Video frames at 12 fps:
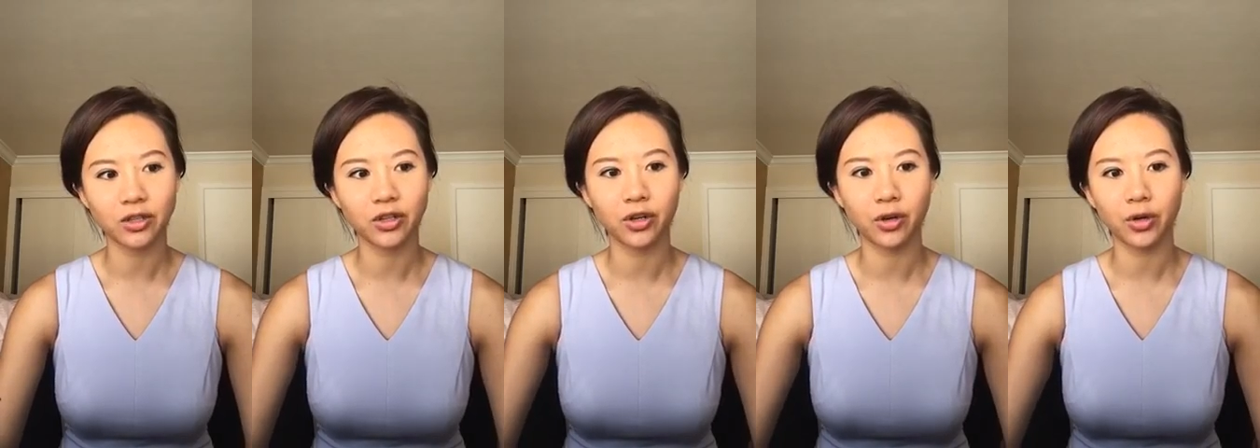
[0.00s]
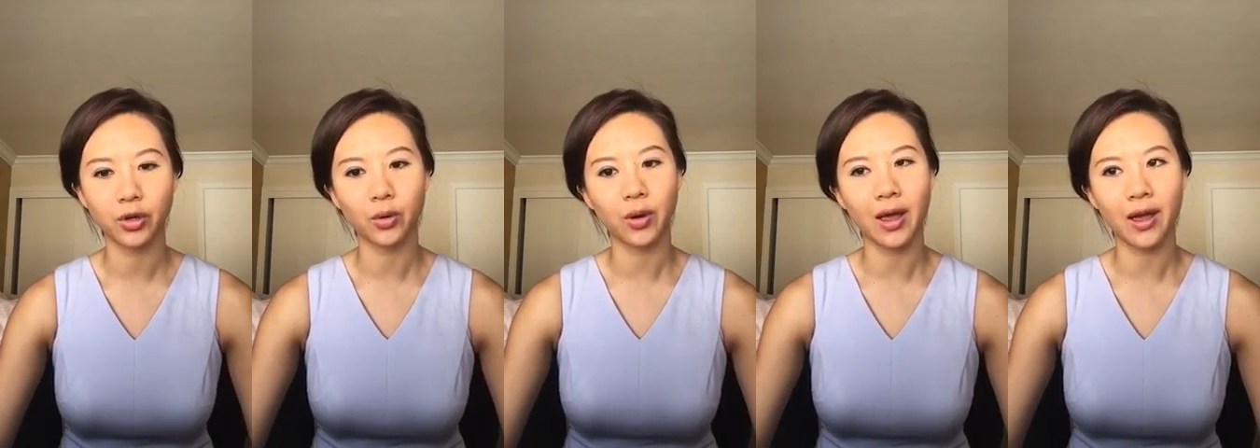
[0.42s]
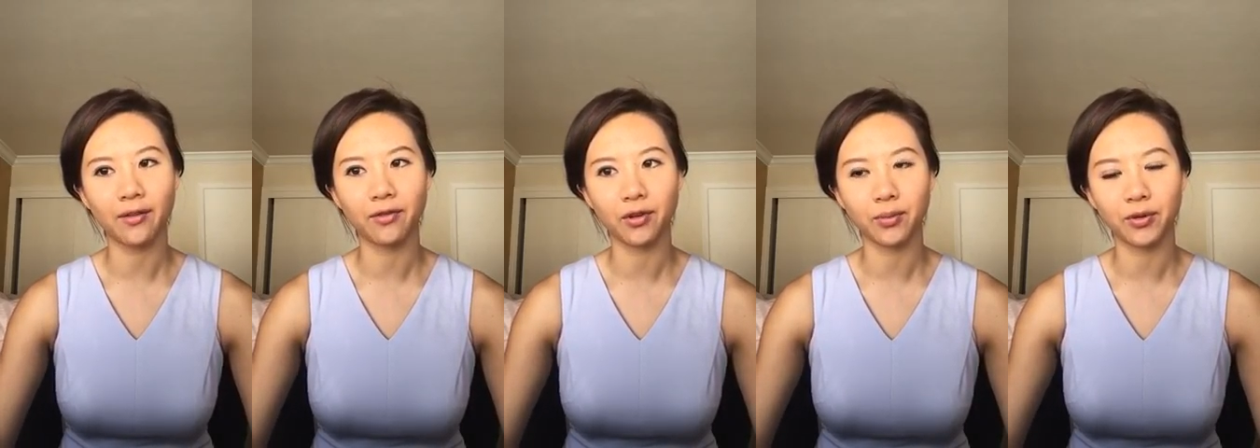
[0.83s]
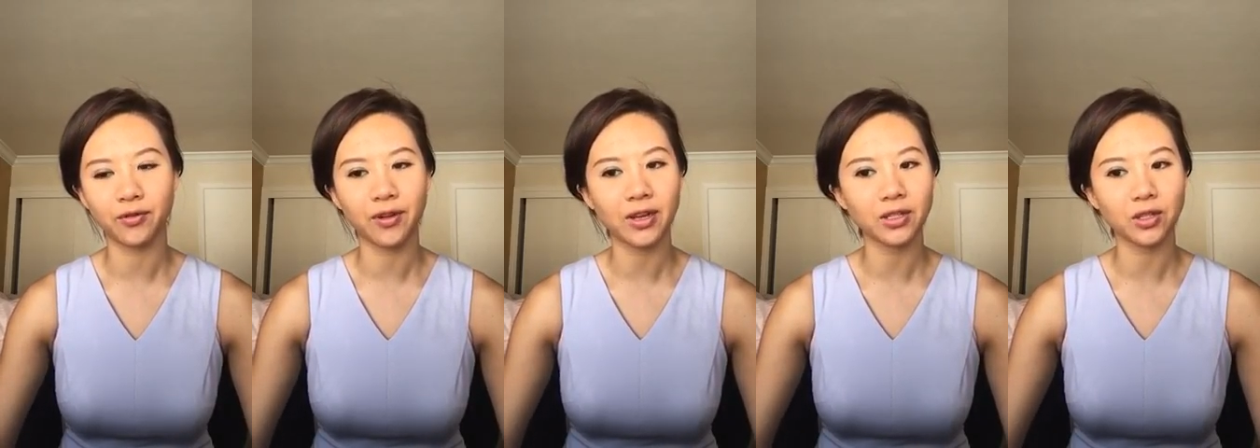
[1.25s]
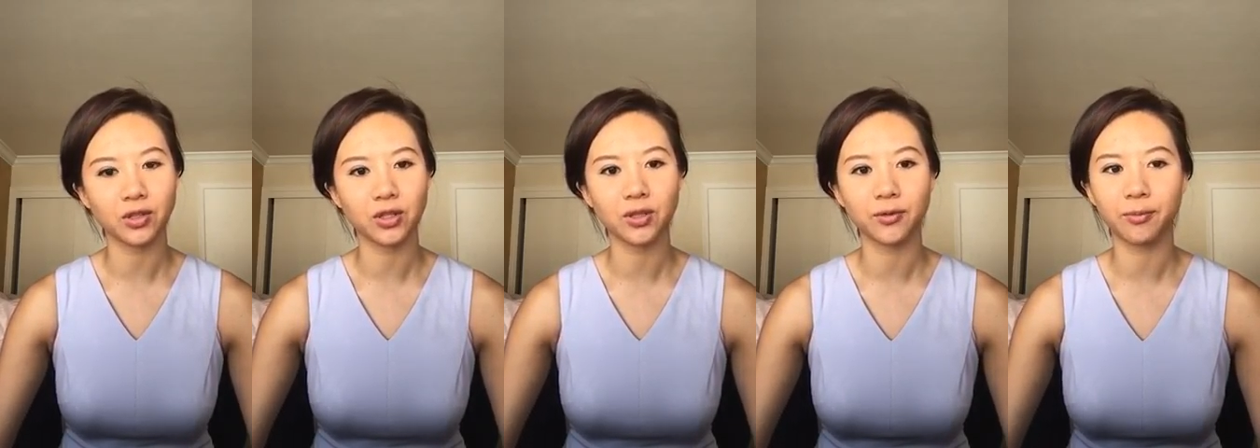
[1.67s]
you know you don't have your
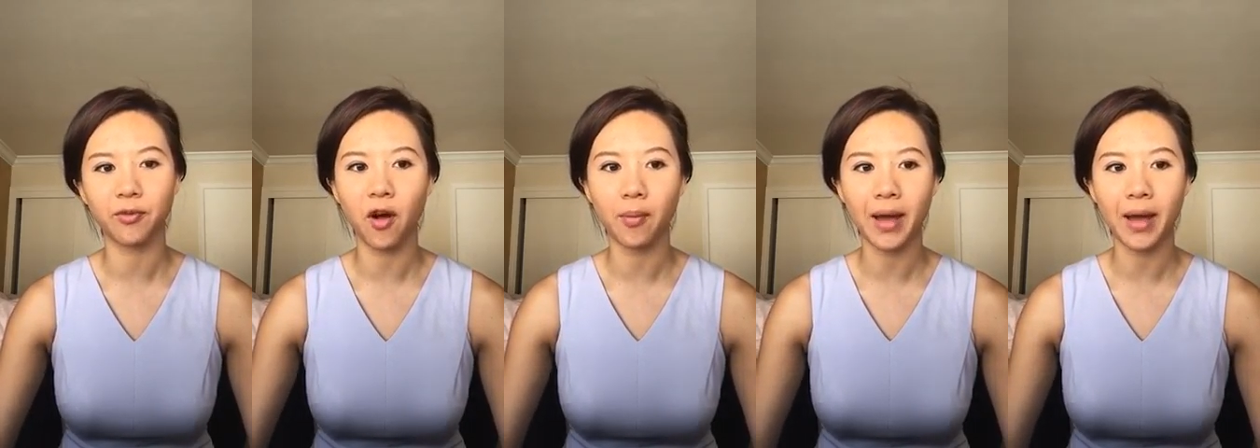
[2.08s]
professors to fall